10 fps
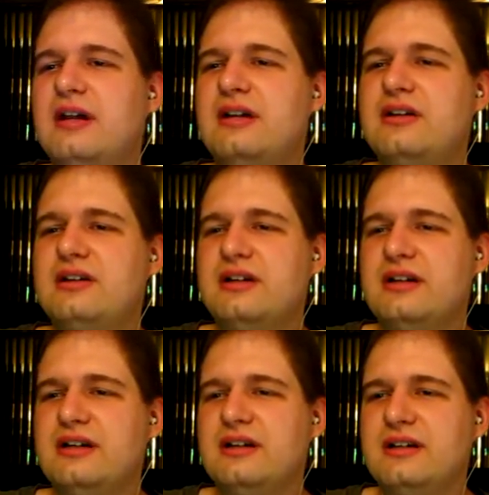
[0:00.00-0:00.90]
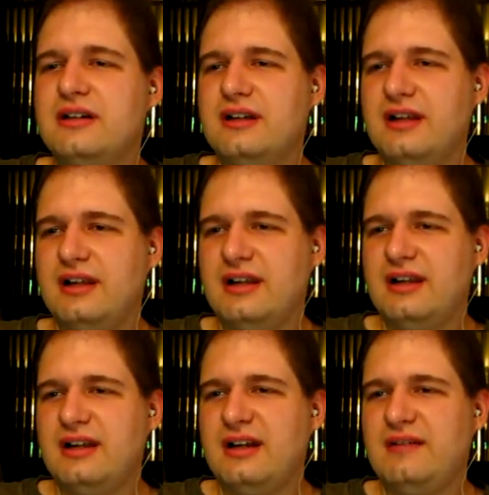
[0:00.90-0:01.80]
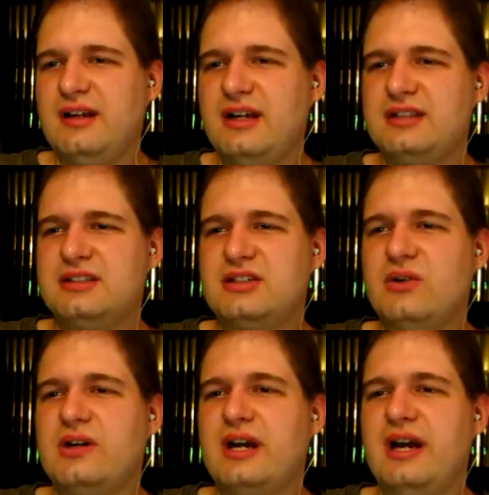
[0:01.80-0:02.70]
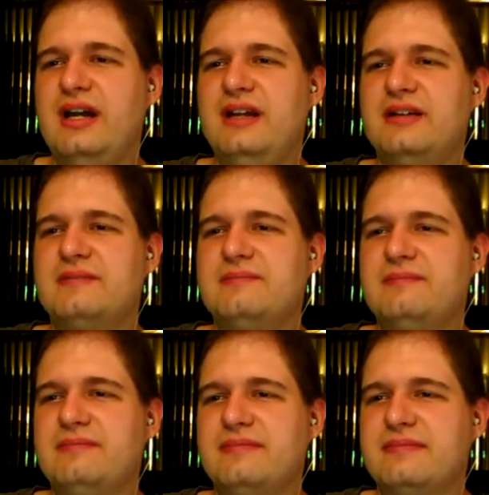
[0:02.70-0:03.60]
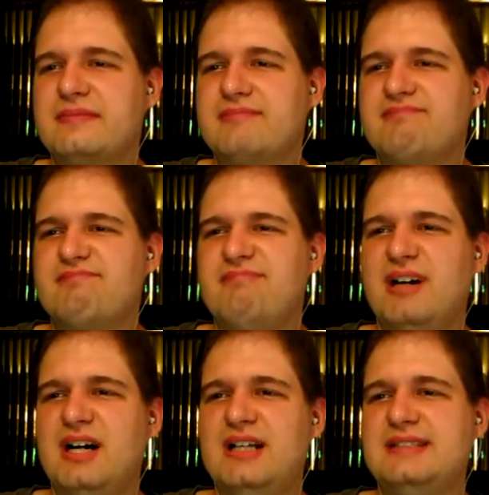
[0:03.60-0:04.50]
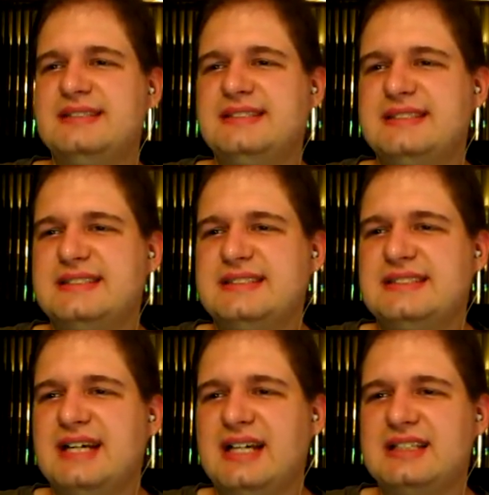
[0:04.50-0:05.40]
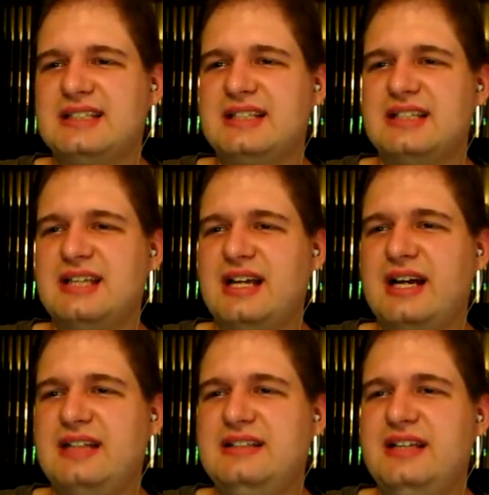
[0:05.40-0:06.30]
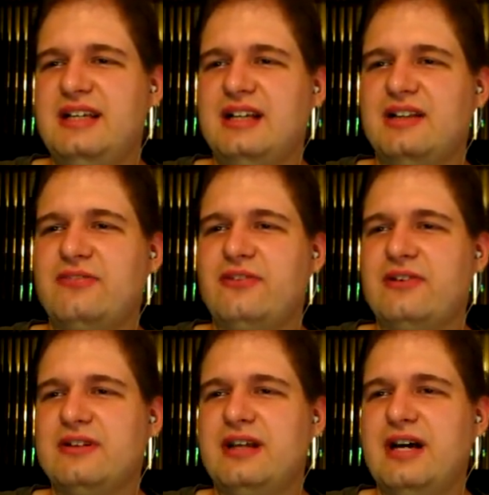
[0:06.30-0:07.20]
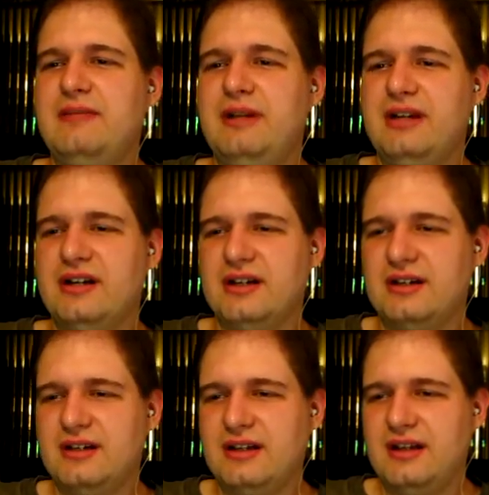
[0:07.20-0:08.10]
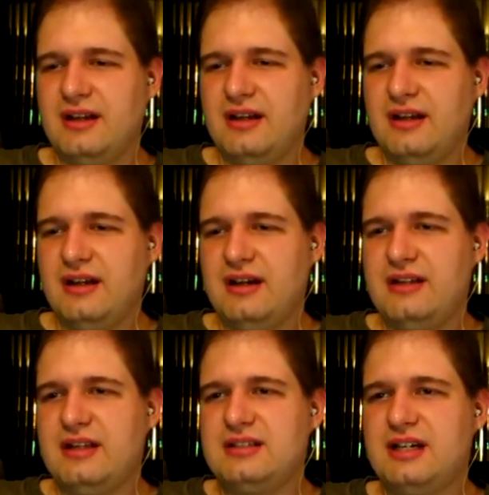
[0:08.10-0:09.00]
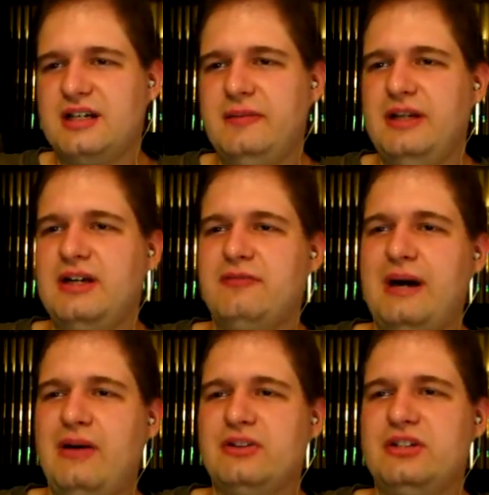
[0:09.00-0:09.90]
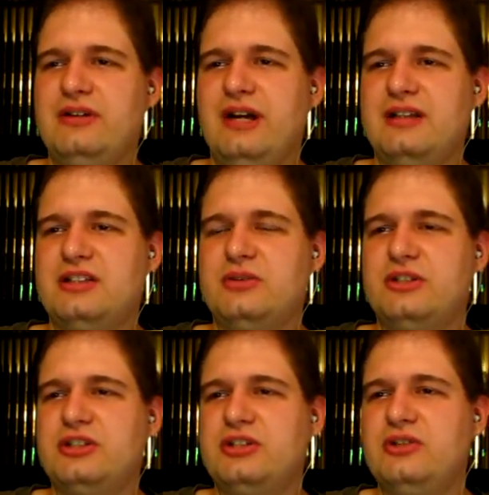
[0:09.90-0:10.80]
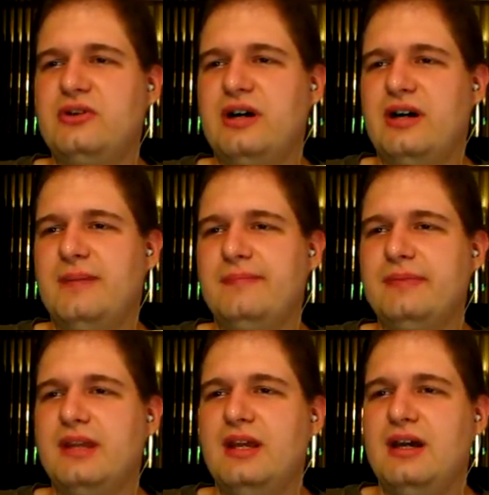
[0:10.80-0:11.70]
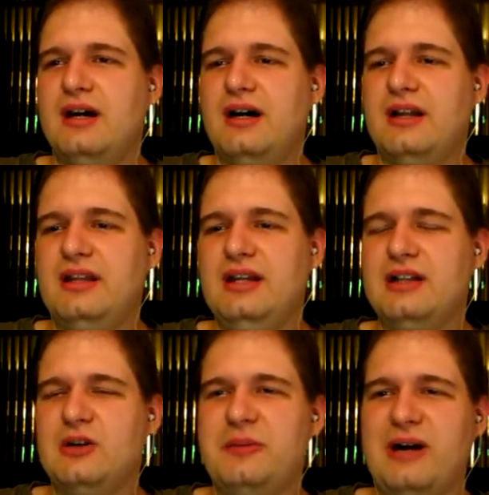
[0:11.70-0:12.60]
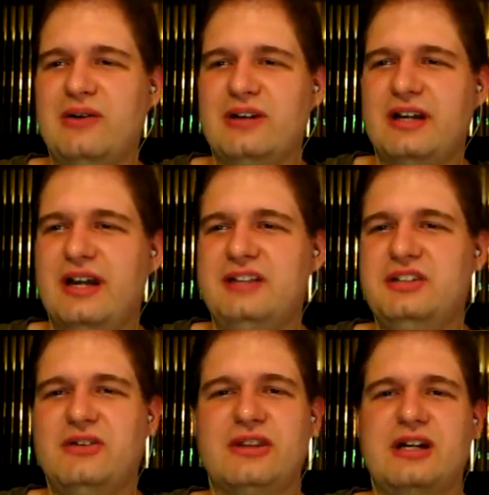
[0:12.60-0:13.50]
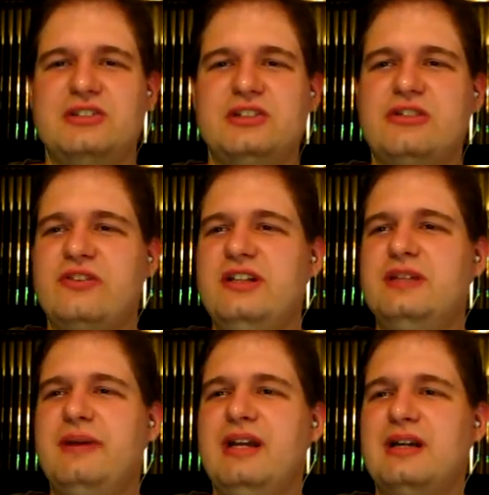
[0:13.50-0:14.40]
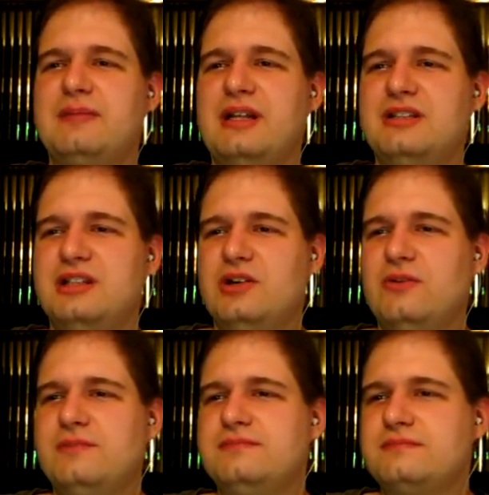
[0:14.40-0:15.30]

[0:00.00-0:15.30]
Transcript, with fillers: that good. I mean, I guess it's okay. But that's that's not ideal for Lime here. And that's not going to be enough power. She would have had to switch to uh, uh, the yellow power gauge, you know, with 100 feet to make it up that slope.